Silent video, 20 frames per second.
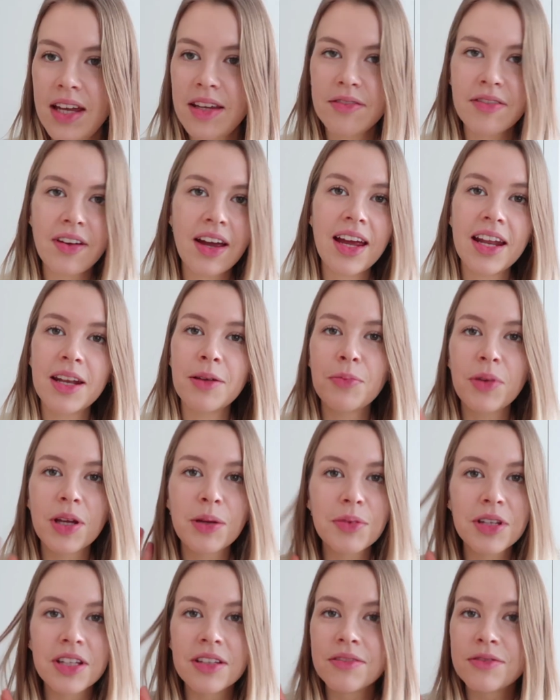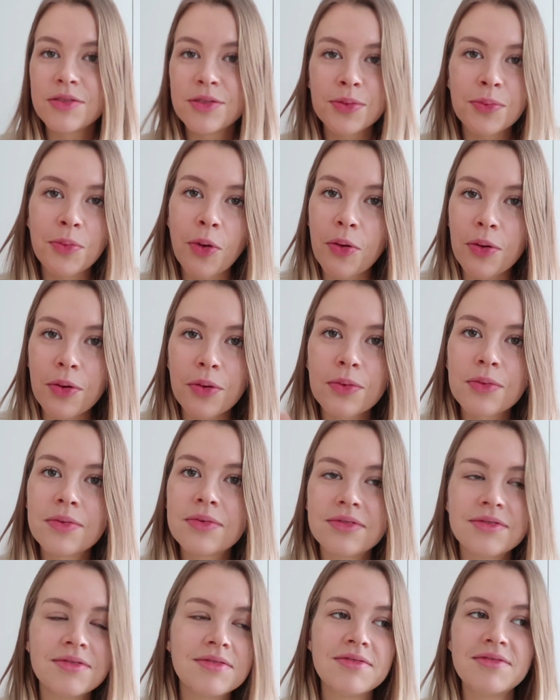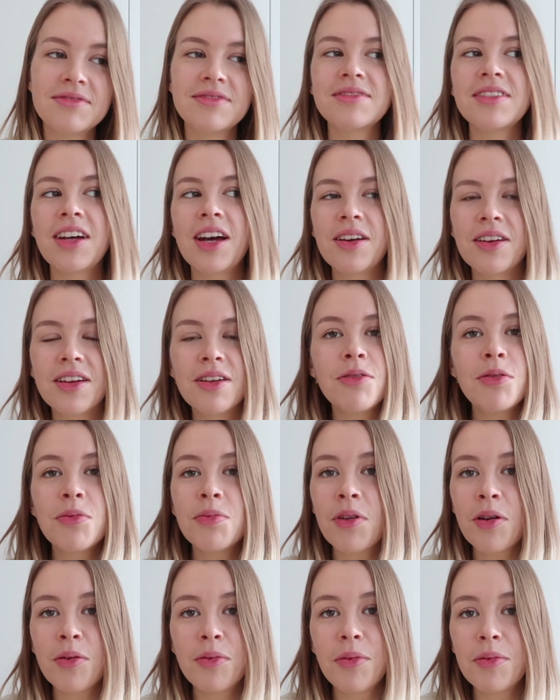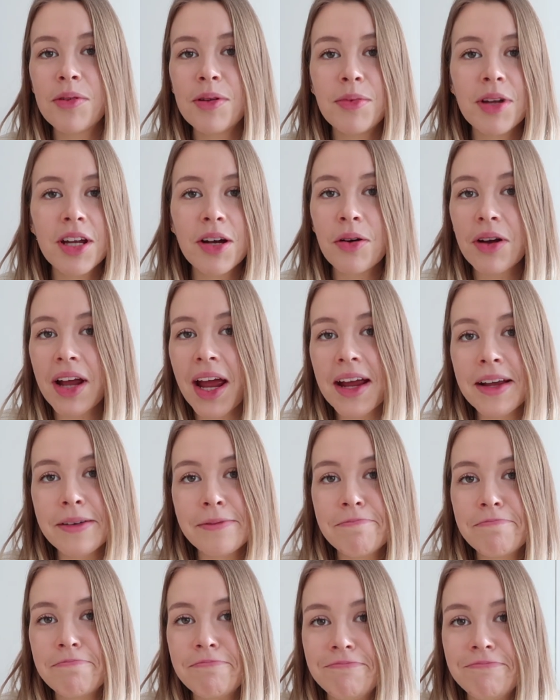If I had a baby tomorrow, it will probably be okay.